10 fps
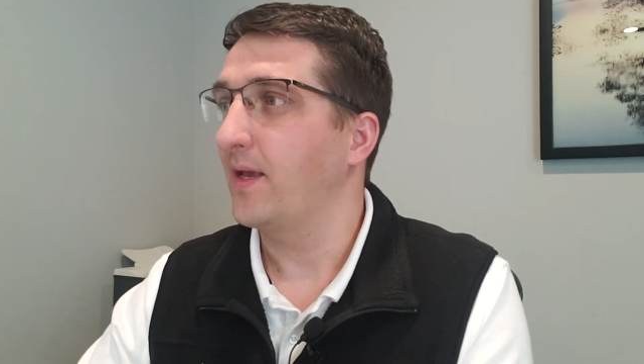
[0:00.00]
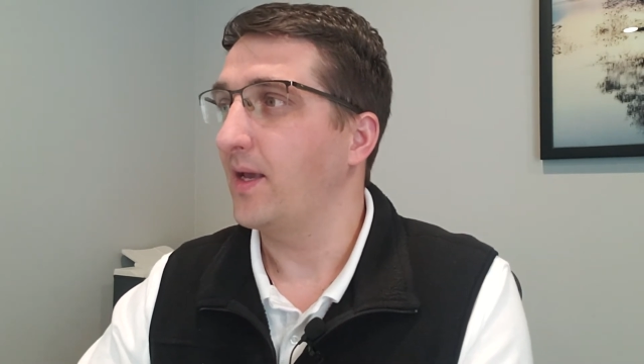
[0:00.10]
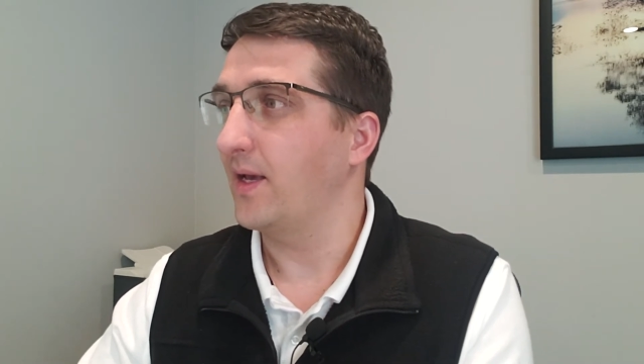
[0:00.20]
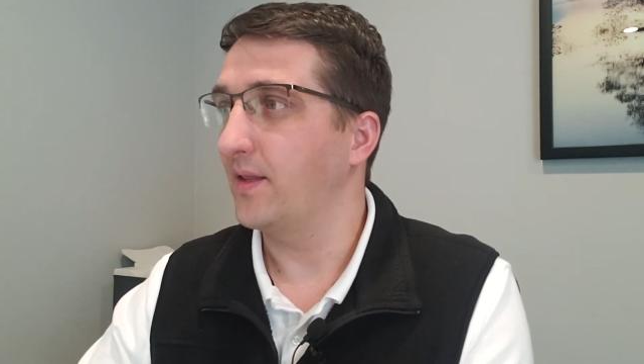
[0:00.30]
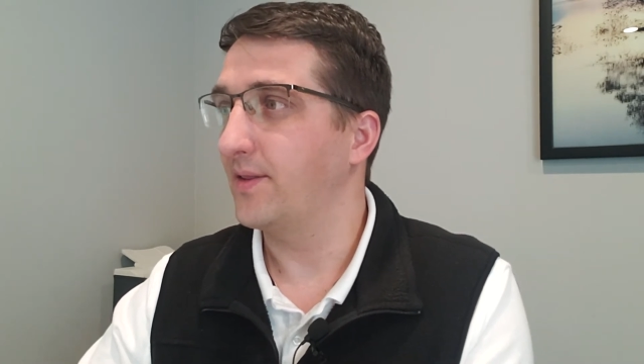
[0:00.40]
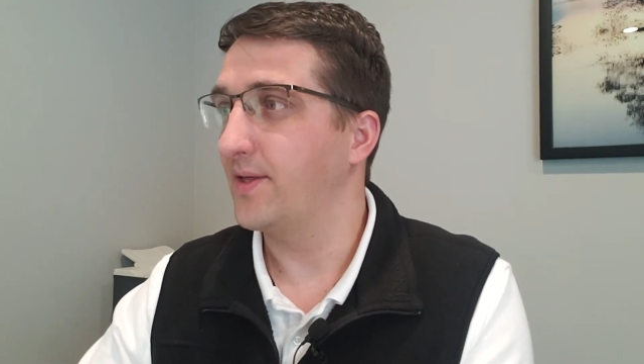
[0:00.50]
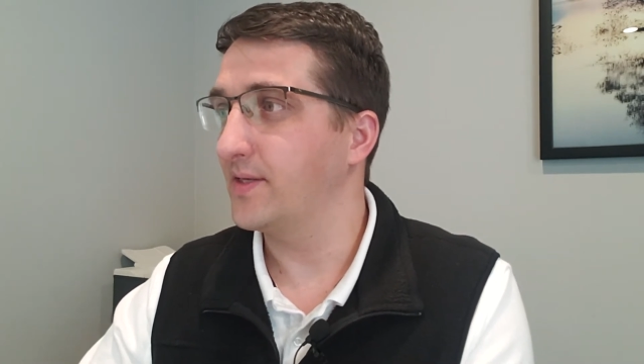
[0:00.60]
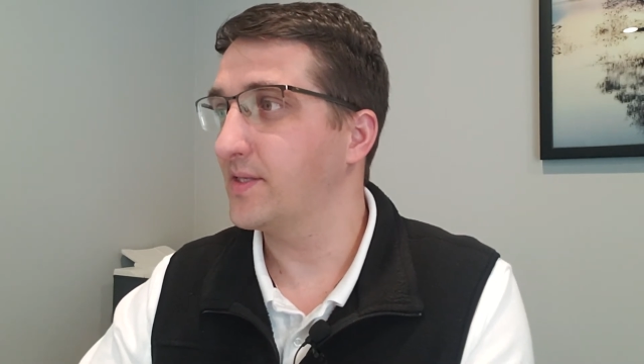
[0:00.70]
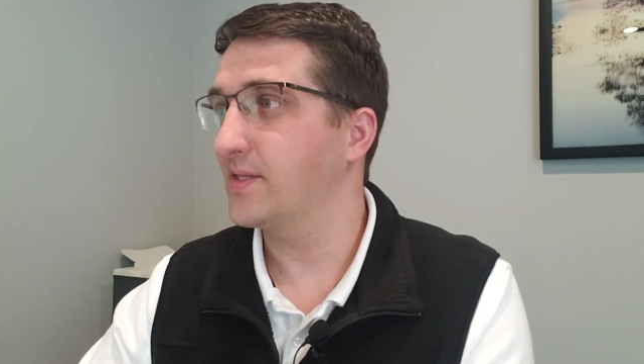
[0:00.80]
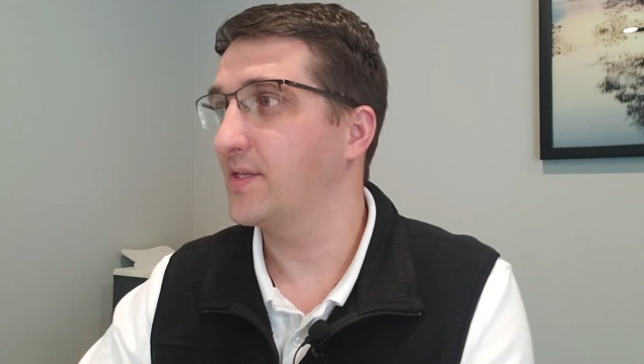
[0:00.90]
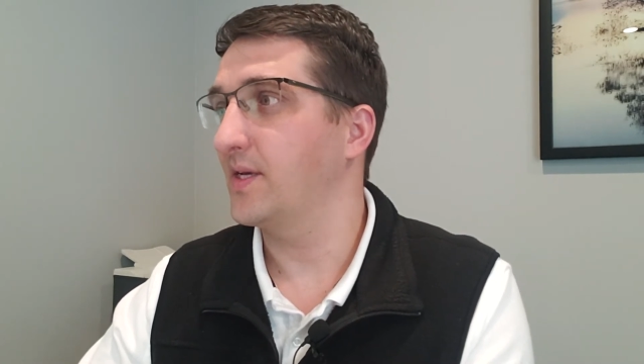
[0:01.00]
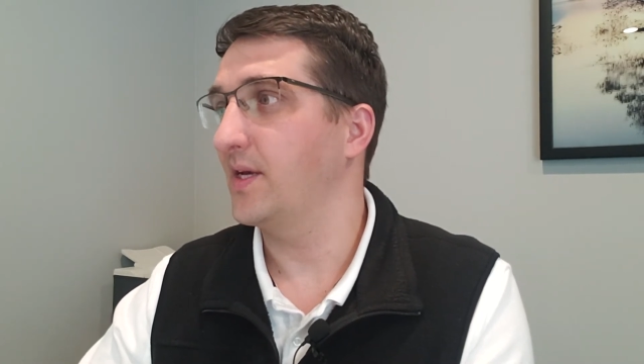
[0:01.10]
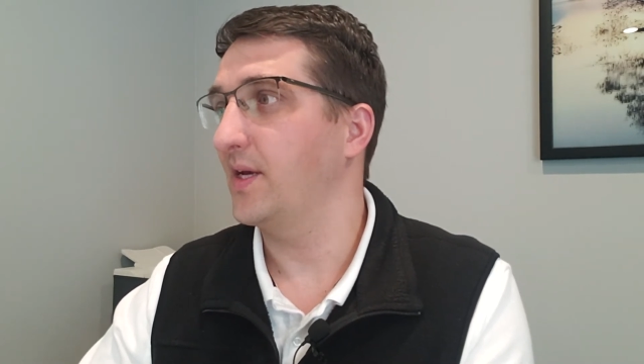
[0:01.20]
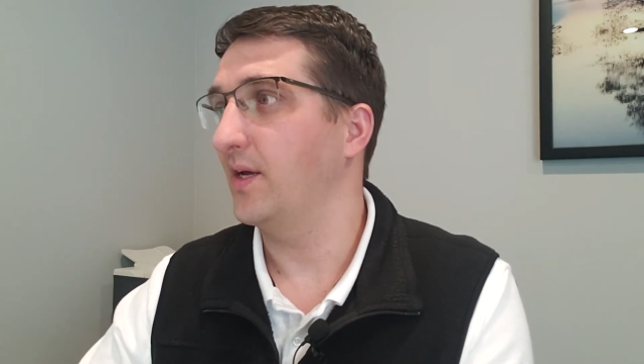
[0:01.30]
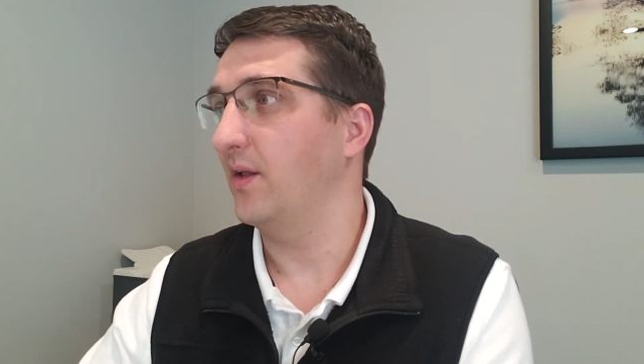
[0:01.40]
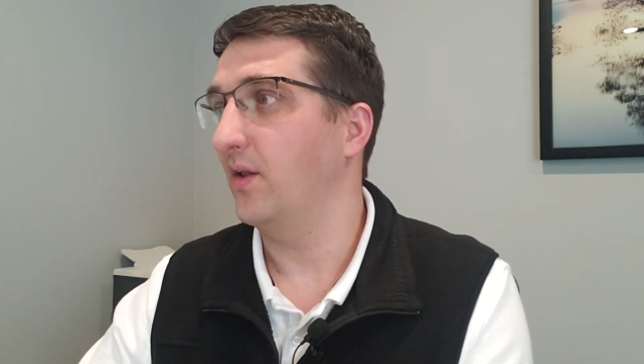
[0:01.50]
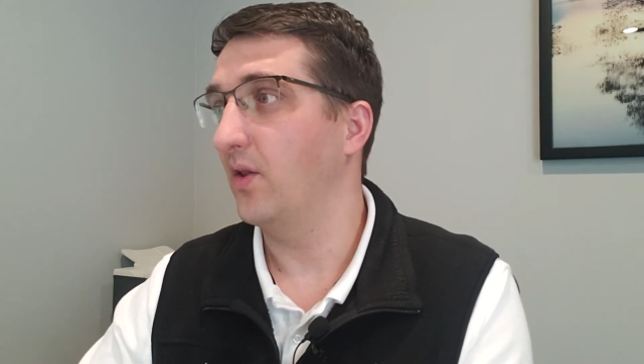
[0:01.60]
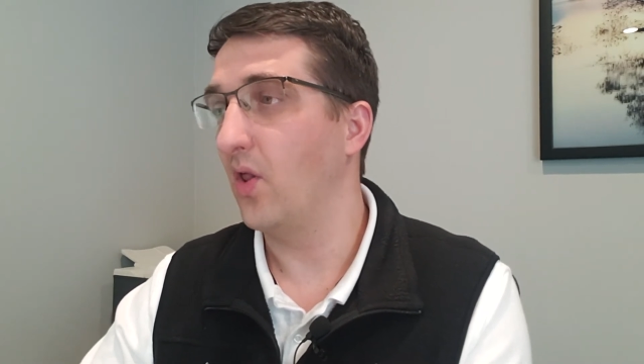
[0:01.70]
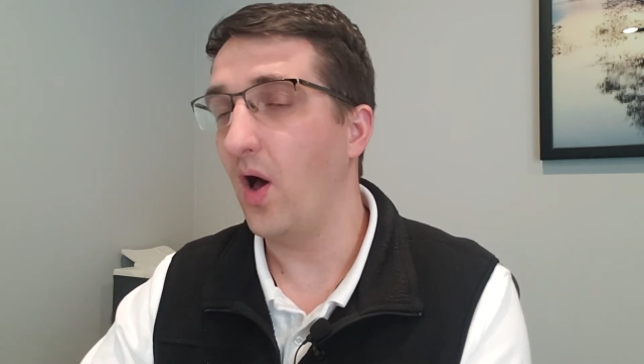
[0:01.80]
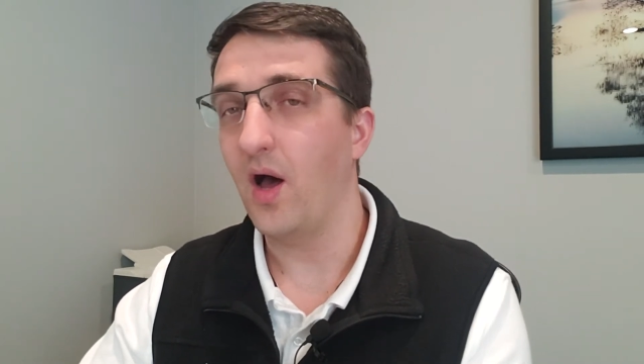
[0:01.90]
And this
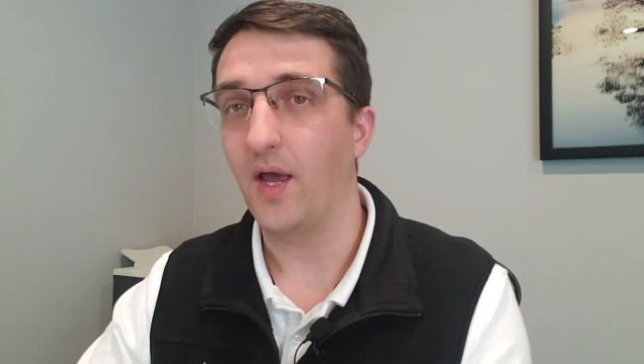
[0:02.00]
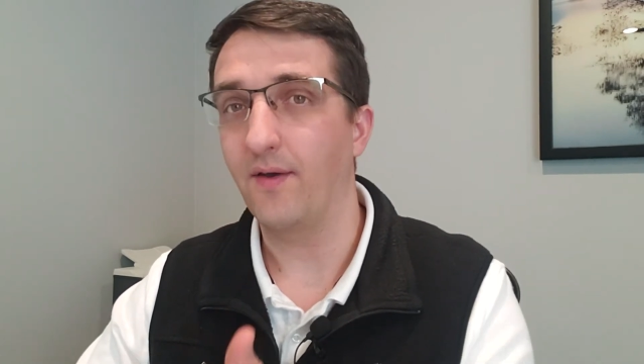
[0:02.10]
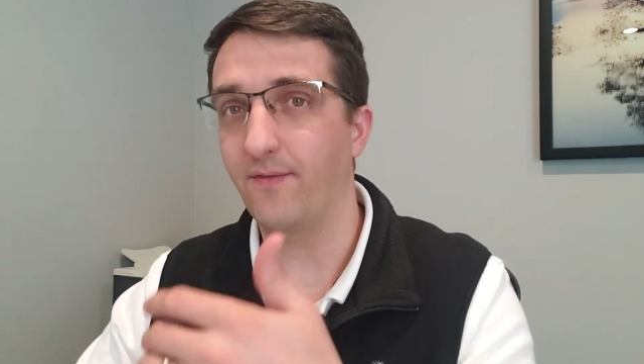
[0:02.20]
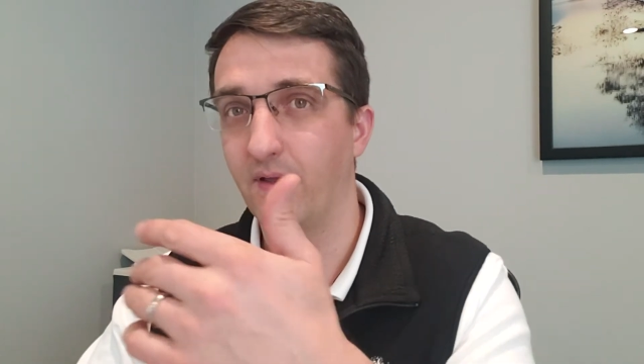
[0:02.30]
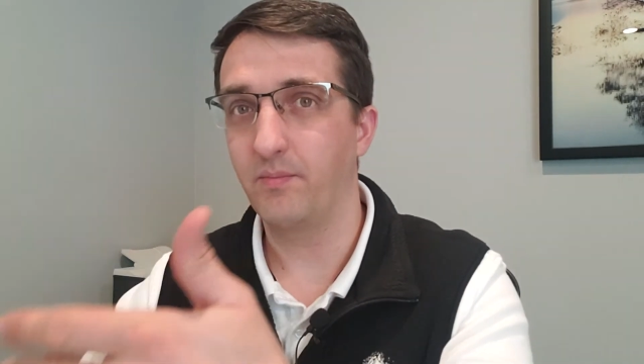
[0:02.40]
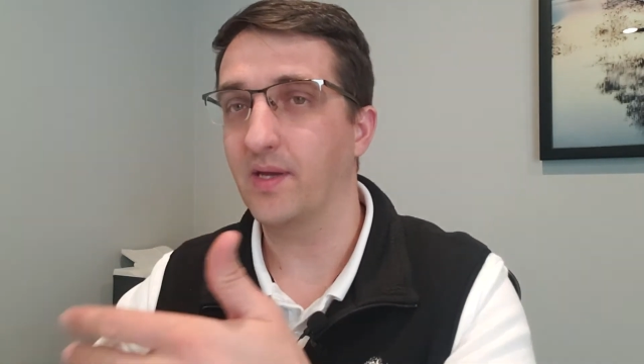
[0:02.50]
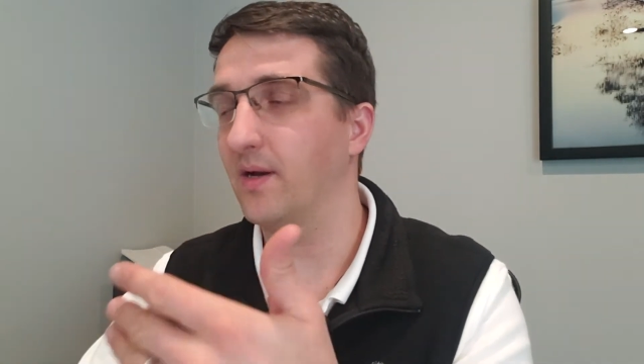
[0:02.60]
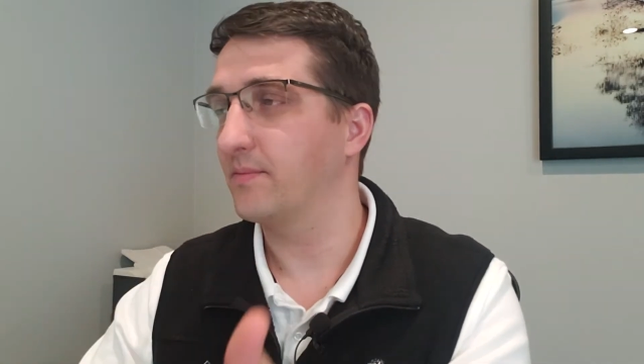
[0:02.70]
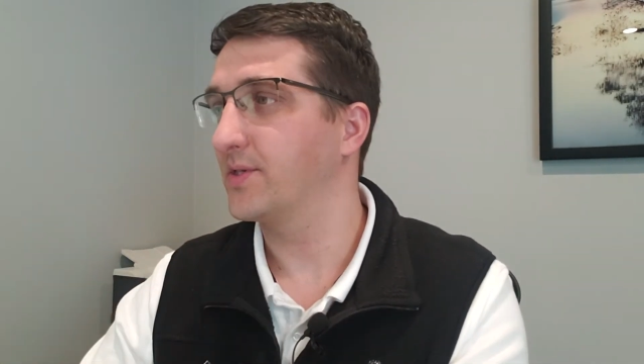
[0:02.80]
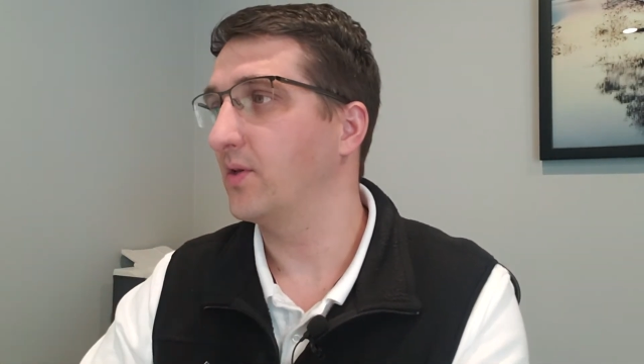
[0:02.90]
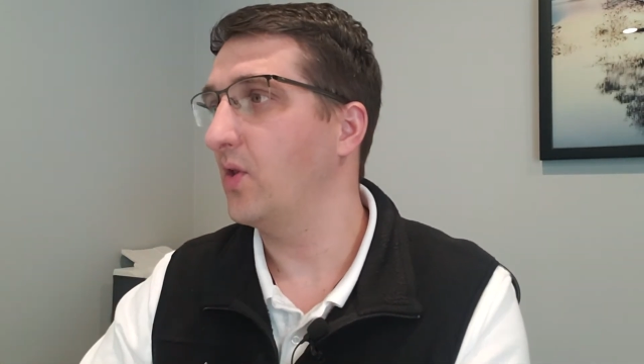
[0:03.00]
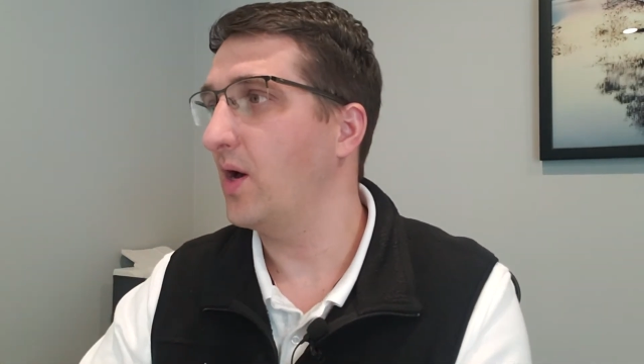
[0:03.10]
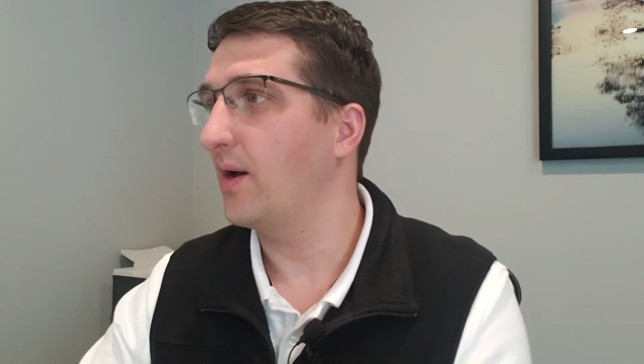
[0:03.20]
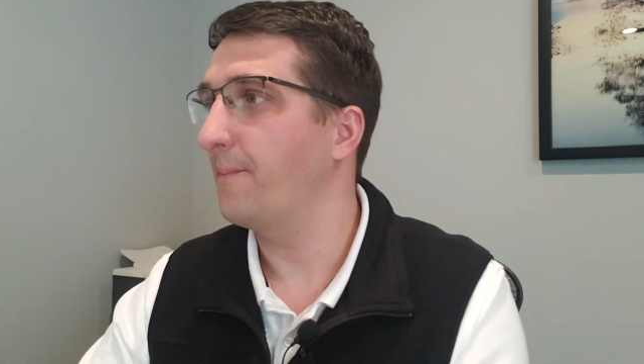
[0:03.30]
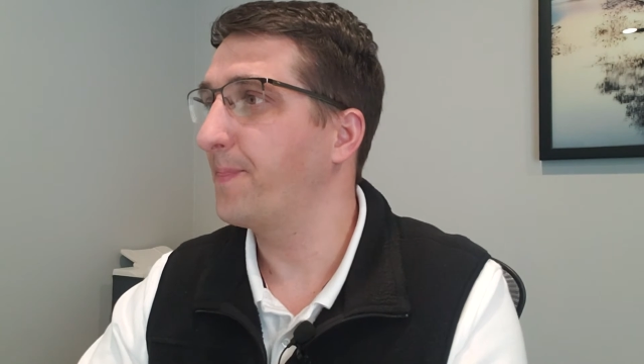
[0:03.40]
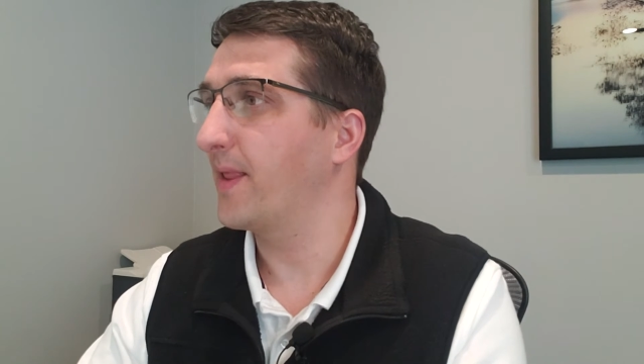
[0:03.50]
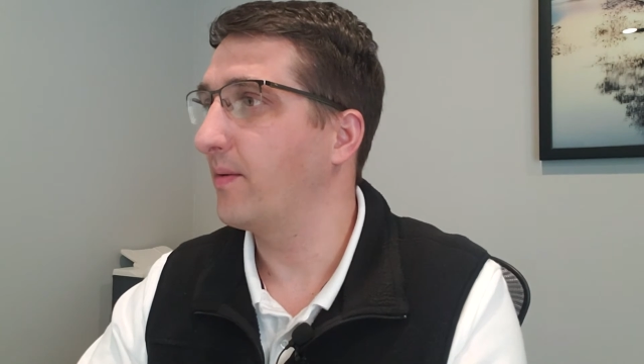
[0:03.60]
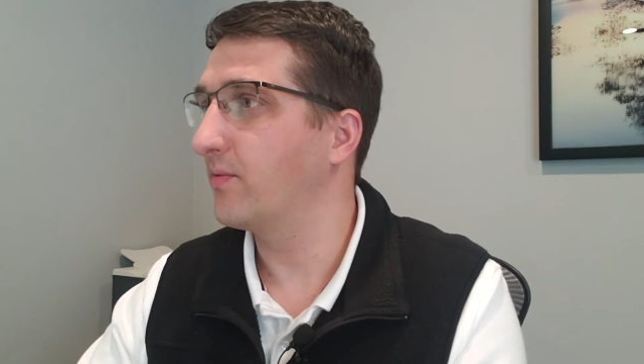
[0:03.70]
law, if it becomes a law,